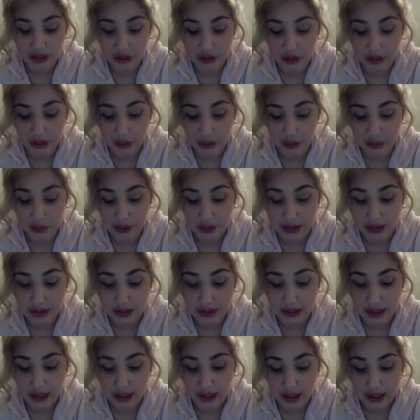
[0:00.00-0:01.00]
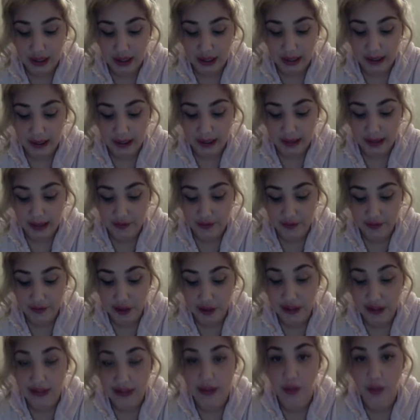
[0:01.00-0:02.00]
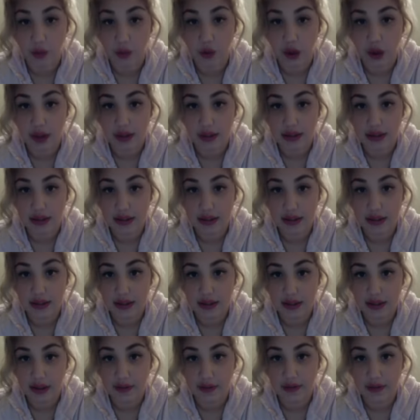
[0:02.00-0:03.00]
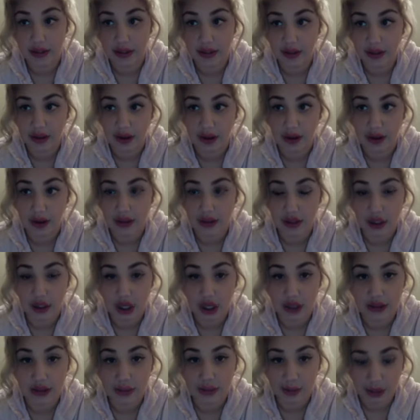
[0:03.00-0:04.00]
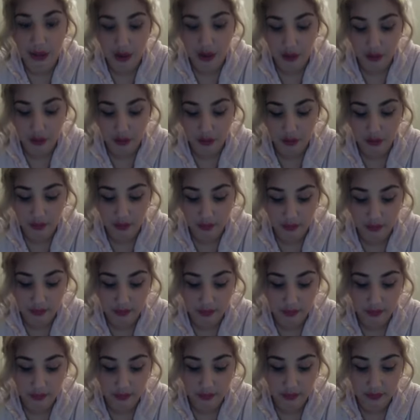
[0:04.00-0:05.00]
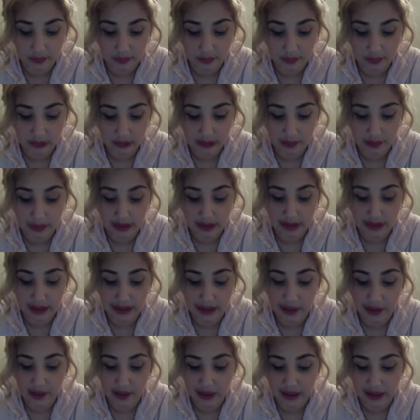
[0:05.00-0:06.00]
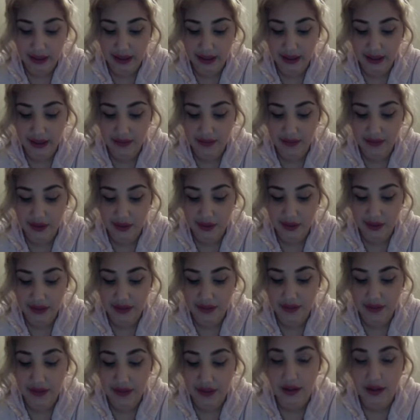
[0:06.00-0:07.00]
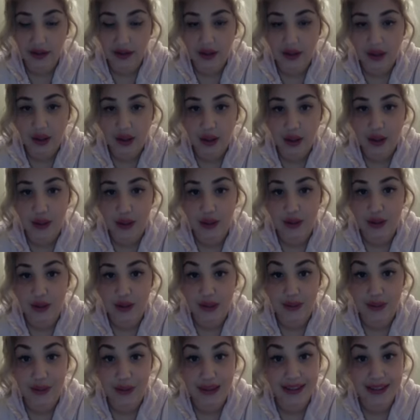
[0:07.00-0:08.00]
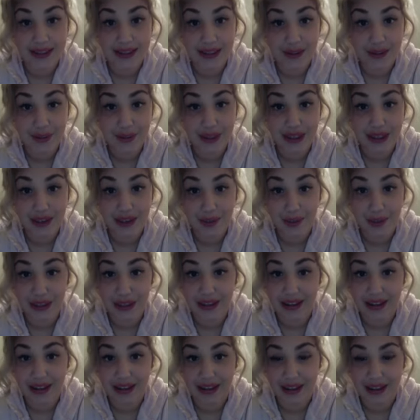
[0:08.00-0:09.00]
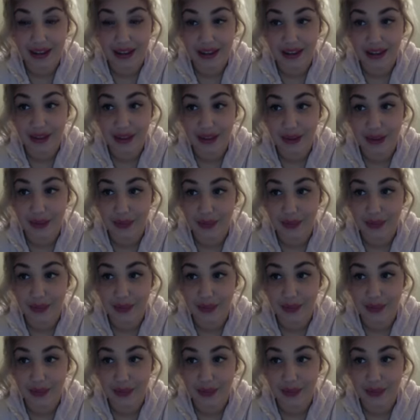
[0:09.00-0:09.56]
took notes. And if you guys want everything that I just talked about, like, written down, I kind of have notes of it. So just message me, and I'd be glad to get it to you.